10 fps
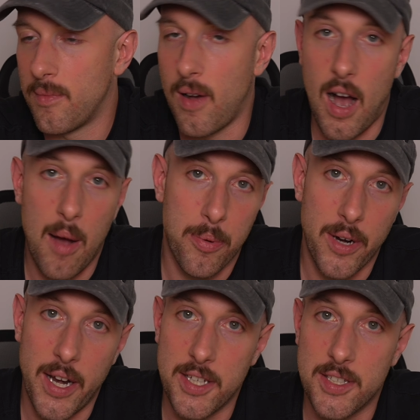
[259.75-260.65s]

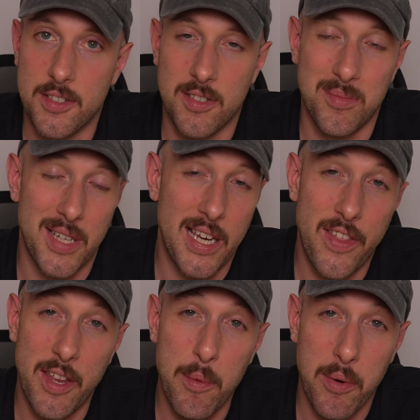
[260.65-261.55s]
operating systems,
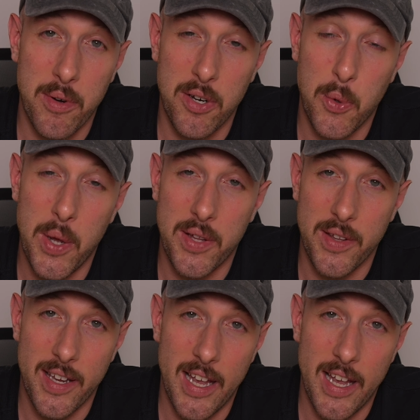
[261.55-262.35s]
anything you want to run quickly,